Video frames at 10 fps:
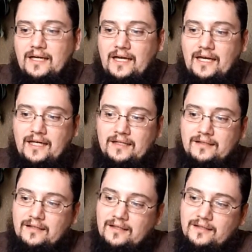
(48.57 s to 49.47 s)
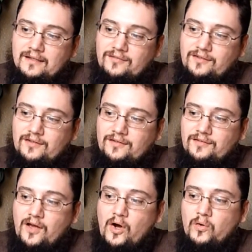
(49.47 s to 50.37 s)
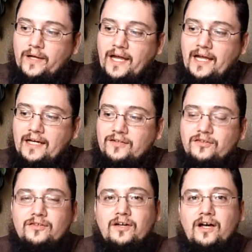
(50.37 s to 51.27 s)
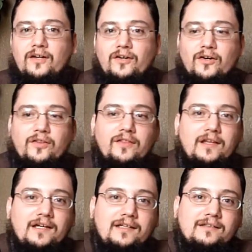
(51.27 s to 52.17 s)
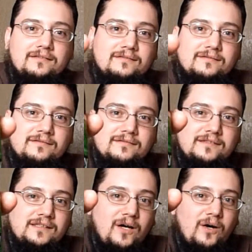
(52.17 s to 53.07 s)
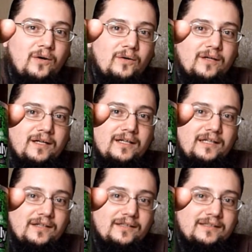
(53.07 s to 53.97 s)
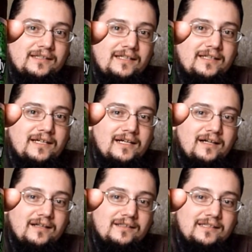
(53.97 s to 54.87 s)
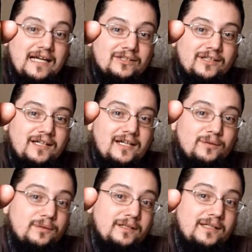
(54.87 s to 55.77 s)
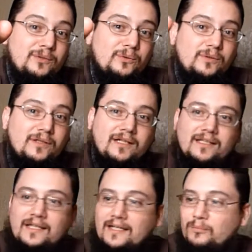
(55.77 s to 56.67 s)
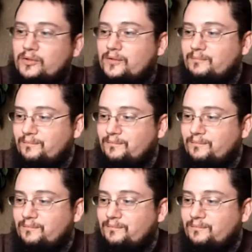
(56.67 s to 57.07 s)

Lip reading: And this is Oak Aged Unearthly. So you can see there, it's actually got a really cool looking label.